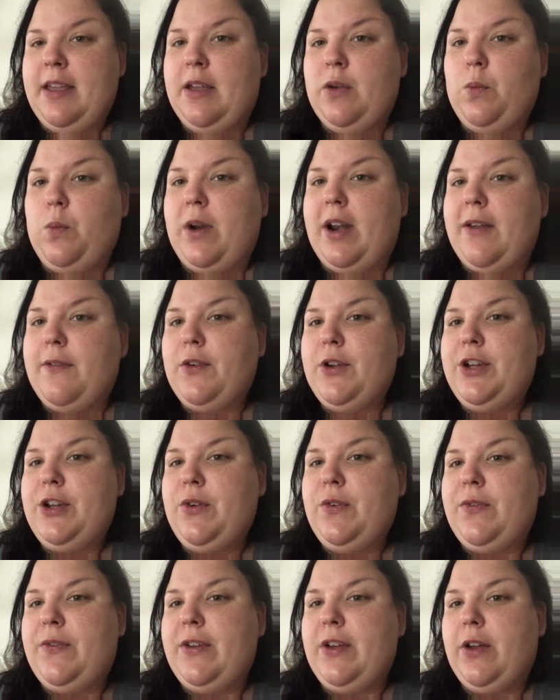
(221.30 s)
Whenever
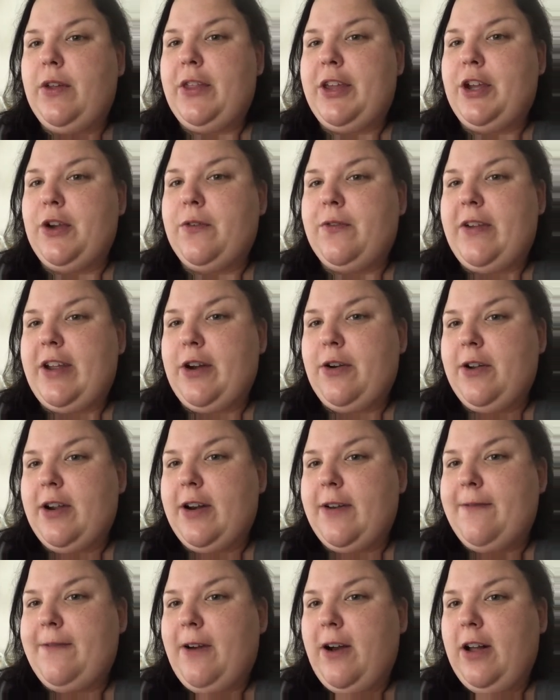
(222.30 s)
you feel that your feet are
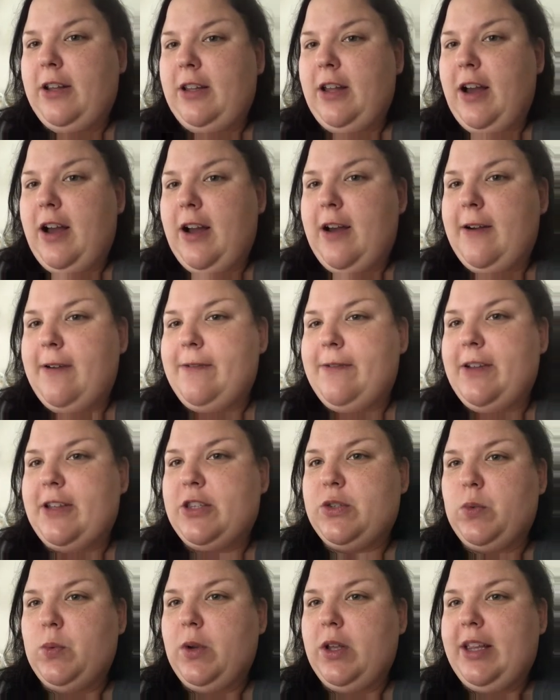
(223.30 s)
going to fall off,
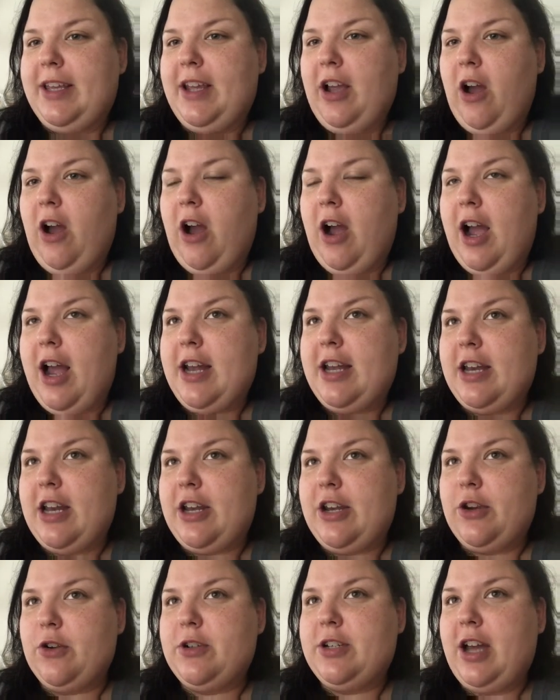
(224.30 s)
it's really hot
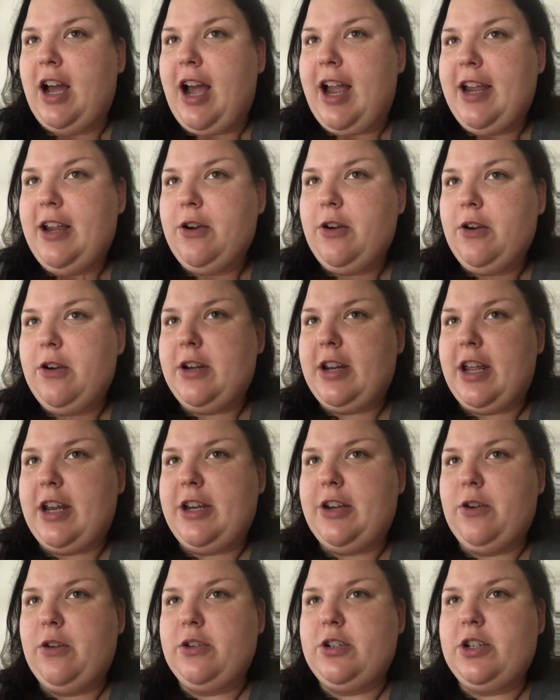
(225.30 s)
and you're tired
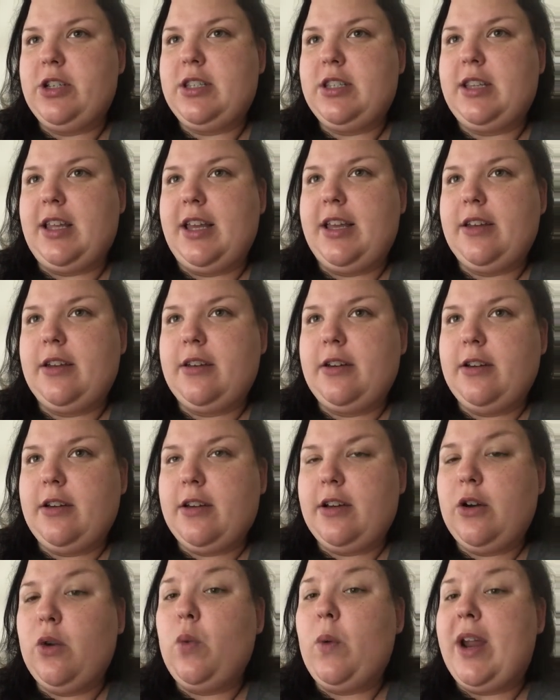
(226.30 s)
and you're just like,
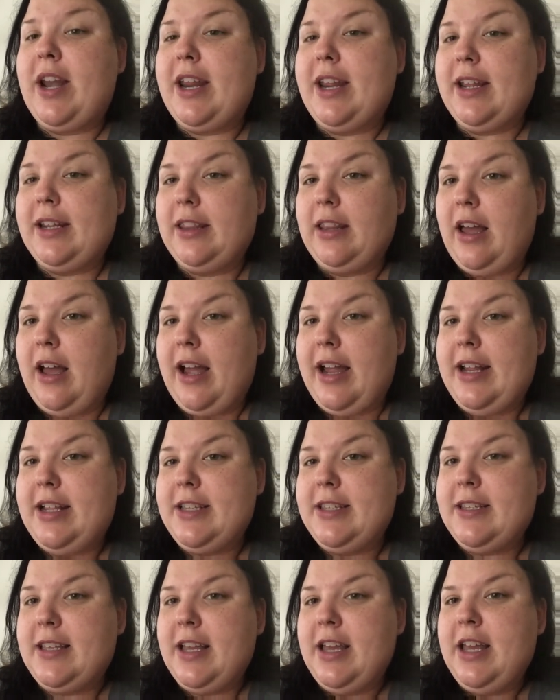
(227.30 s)
waiting in
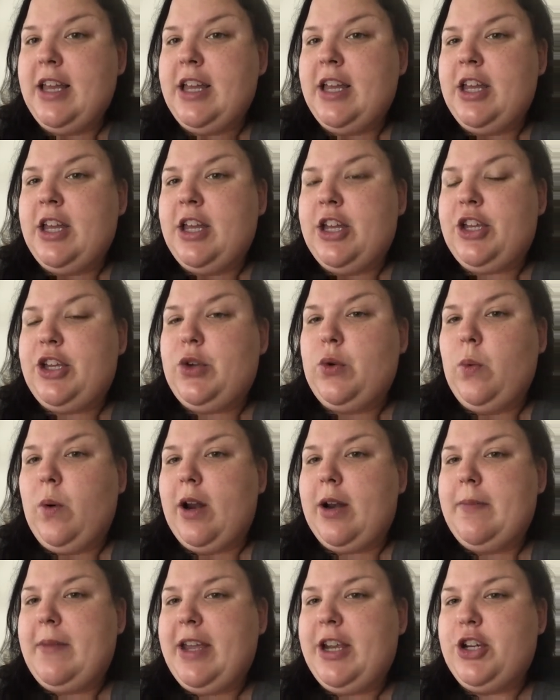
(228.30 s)
lines, you
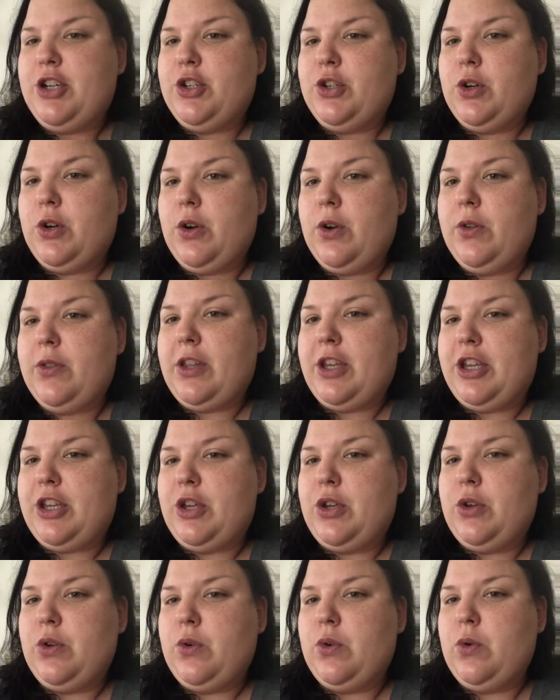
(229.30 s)
want to make sure that
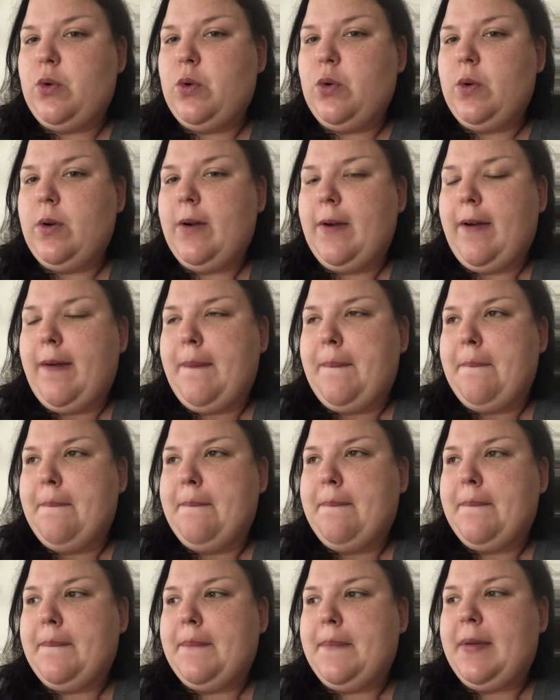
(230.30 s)
you
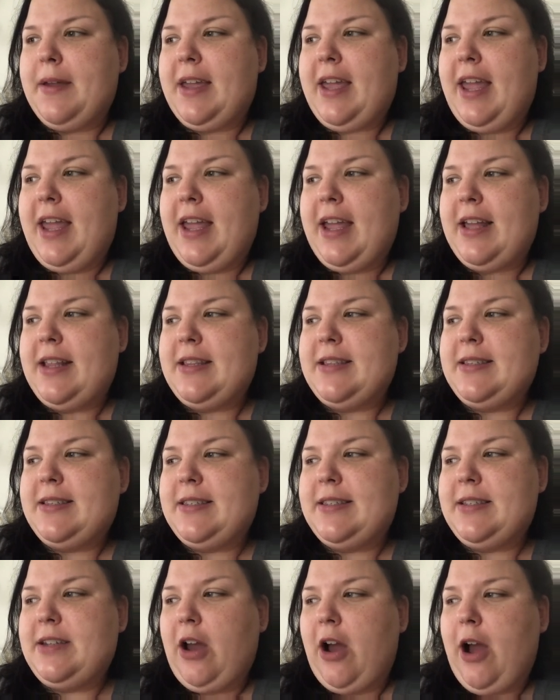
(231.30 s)
can
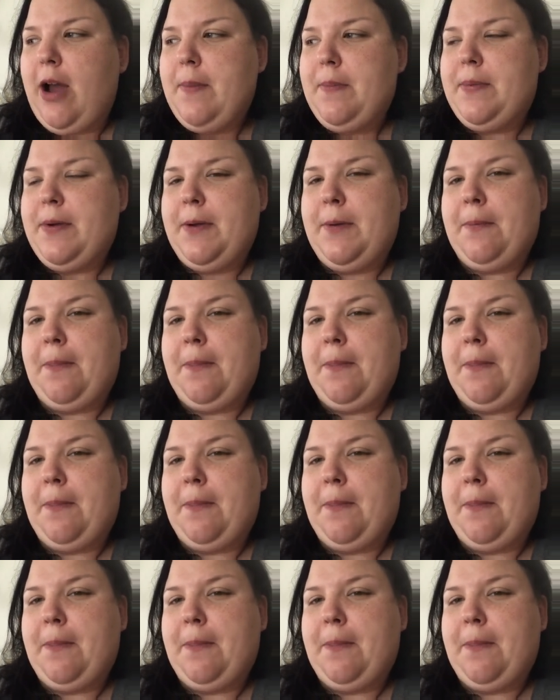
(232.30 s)
stop